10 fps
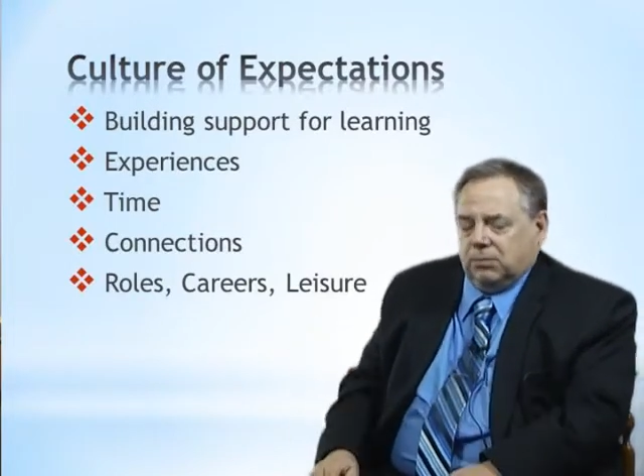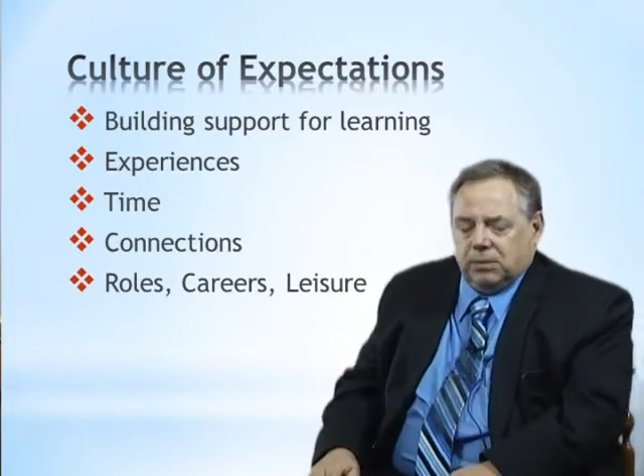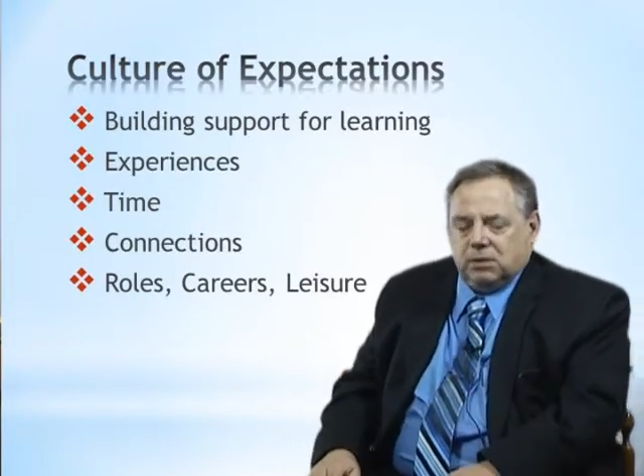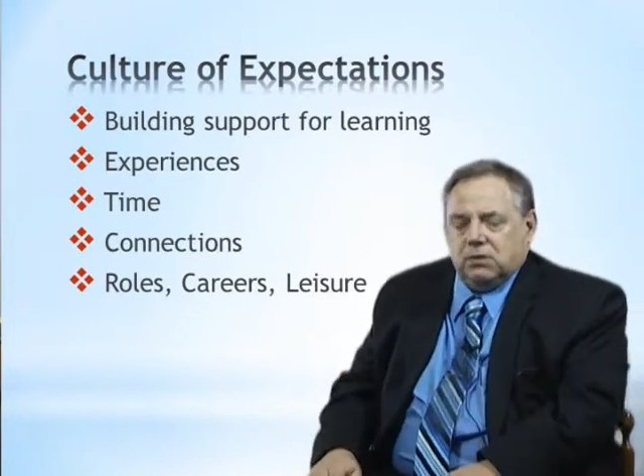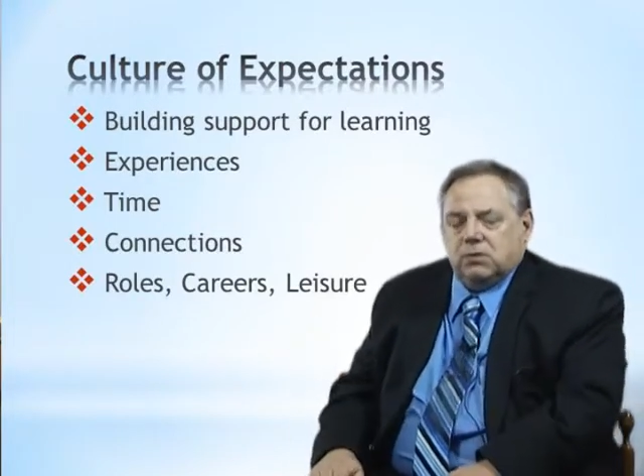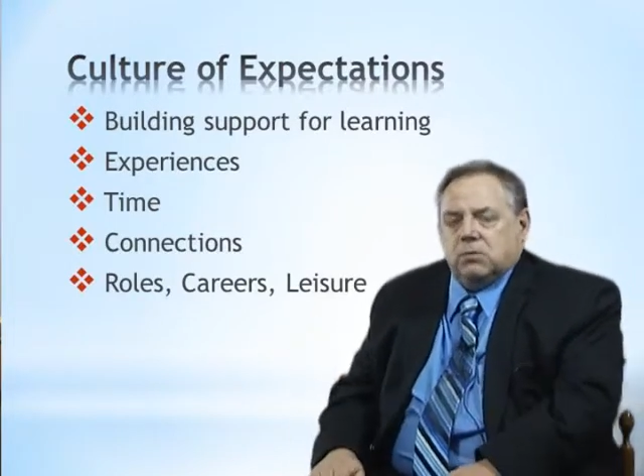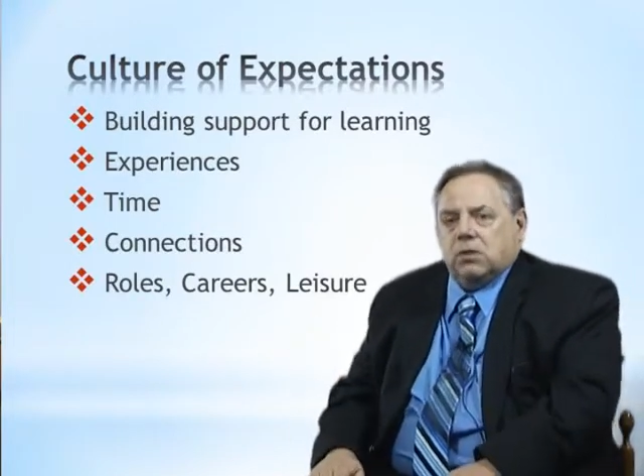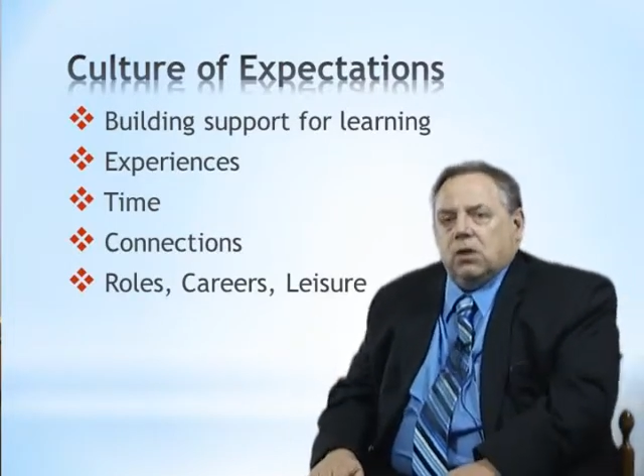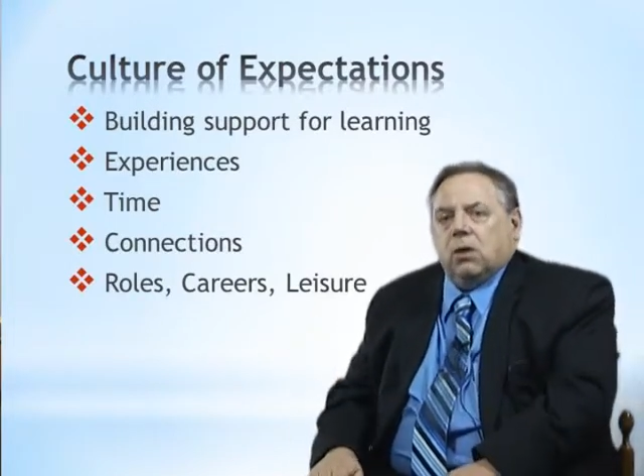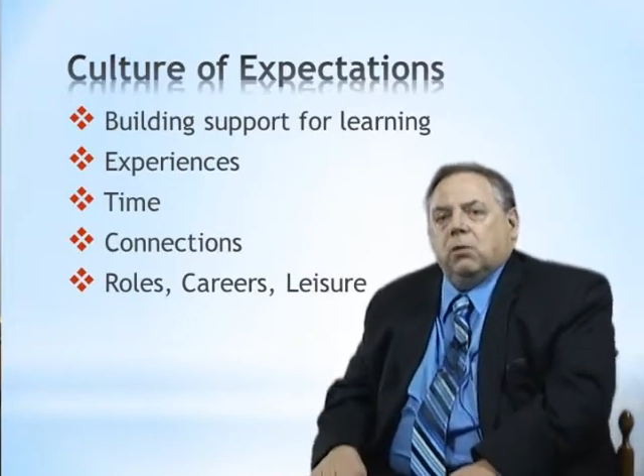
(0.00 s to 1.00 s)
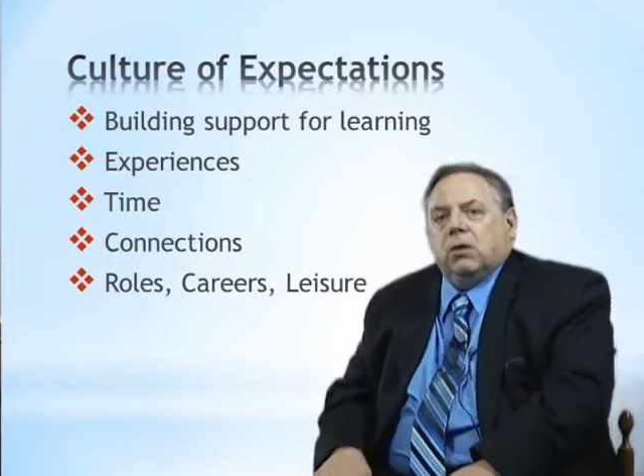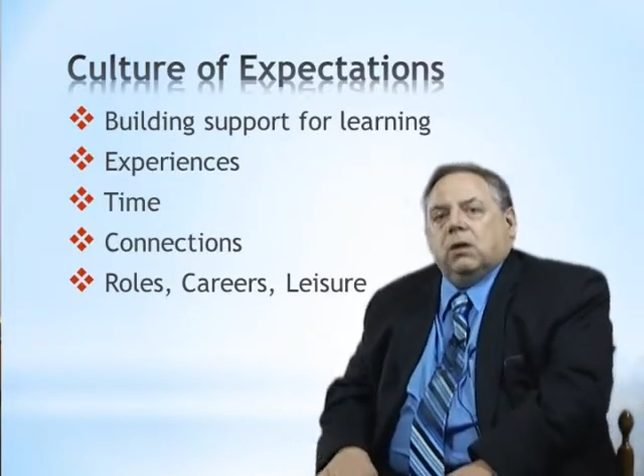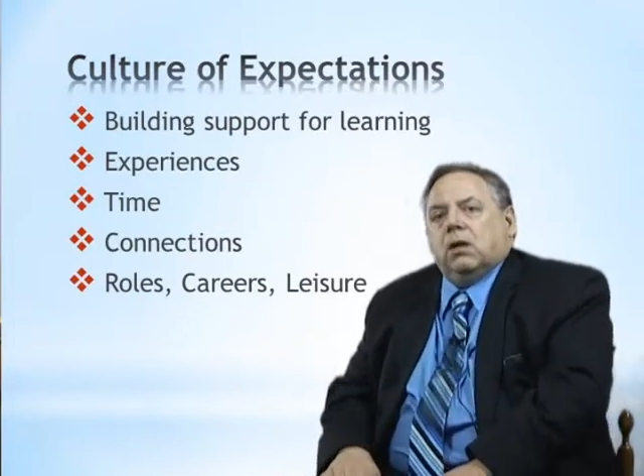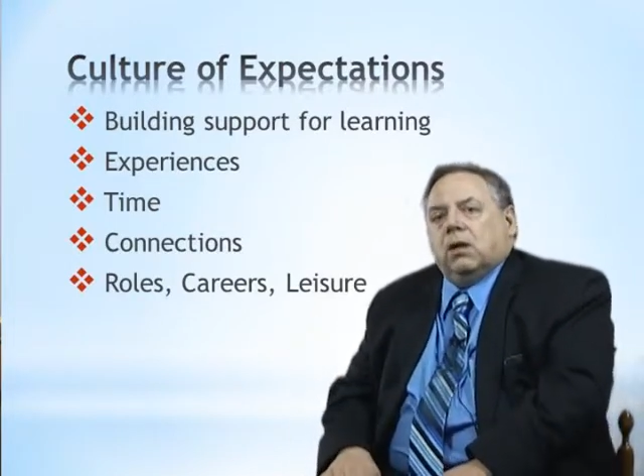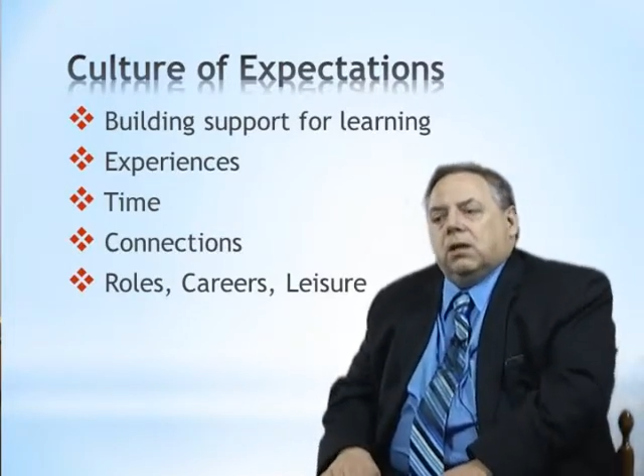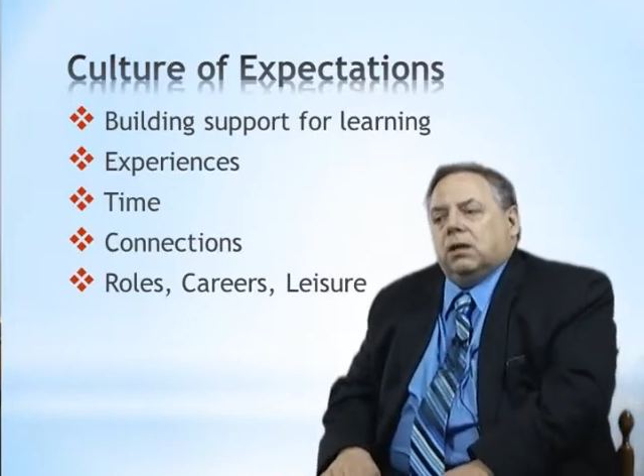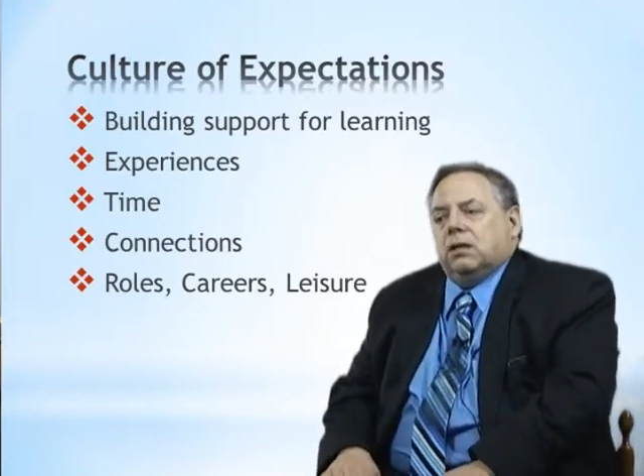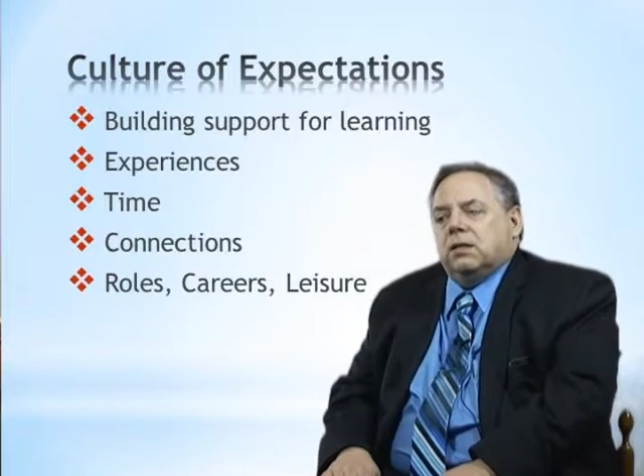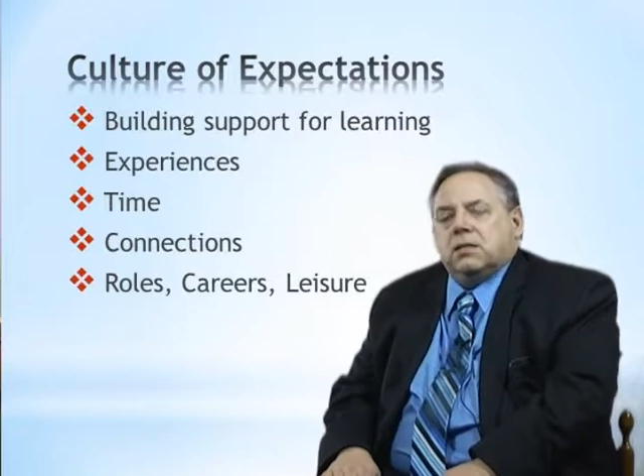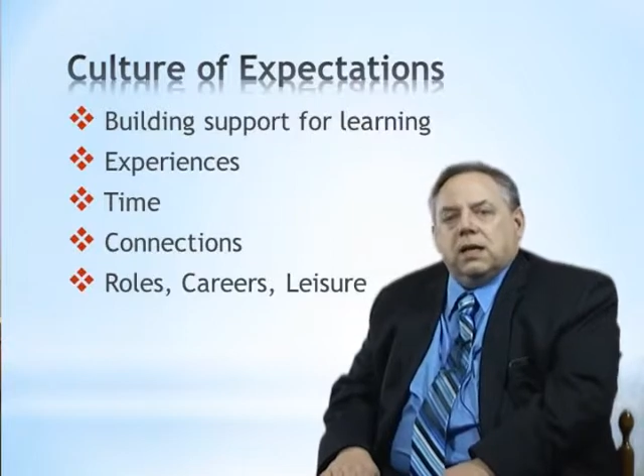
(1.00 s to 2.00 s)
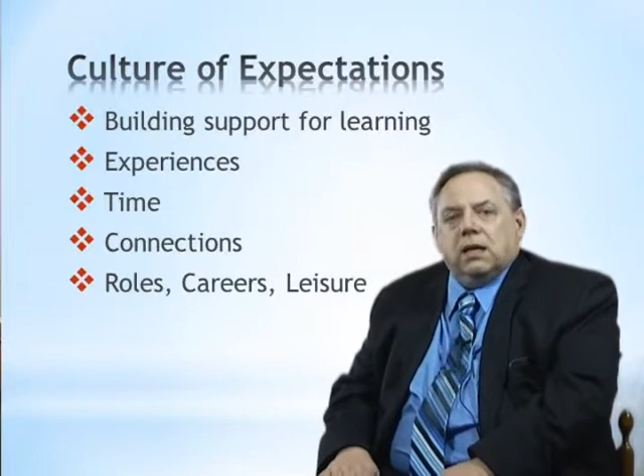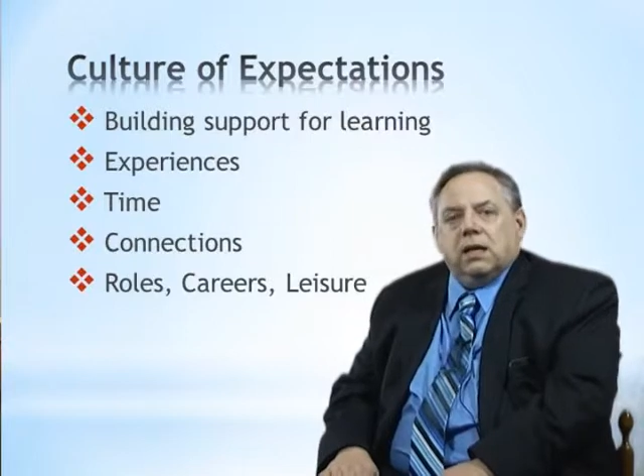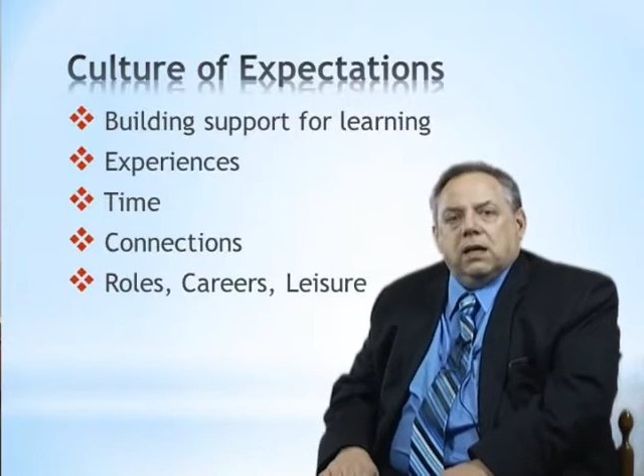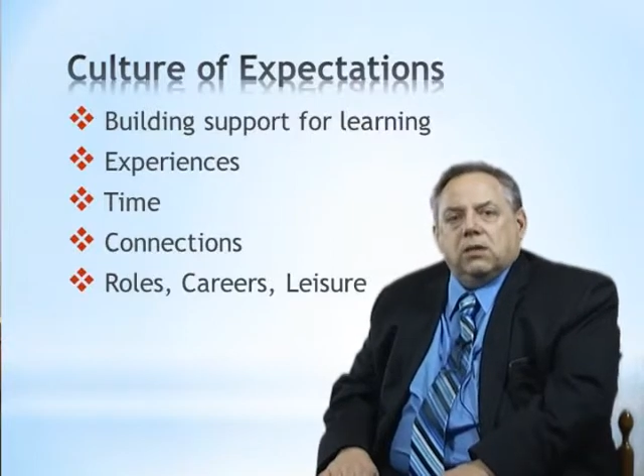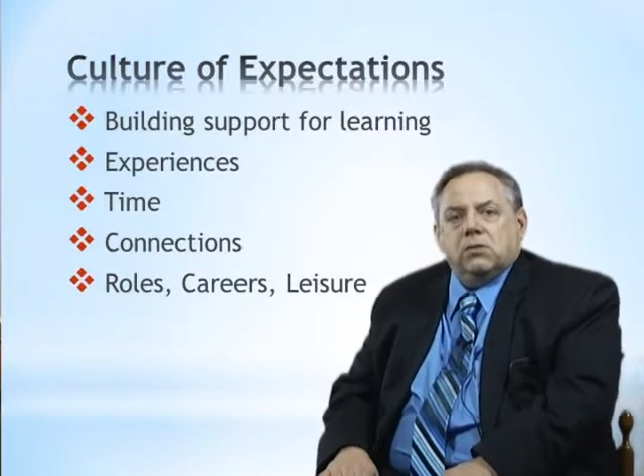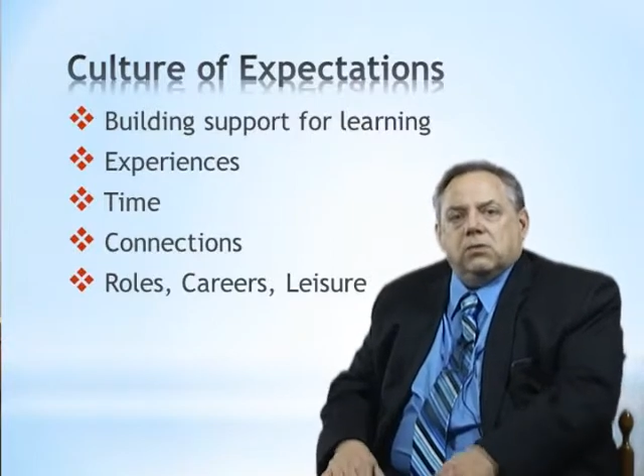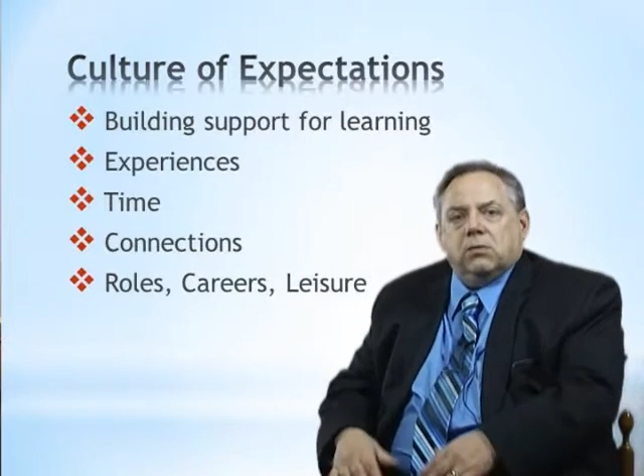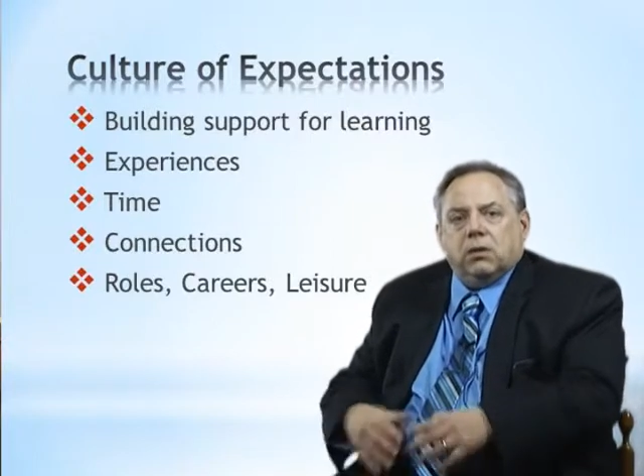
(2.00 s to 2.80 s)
Because as we know, in this day and age,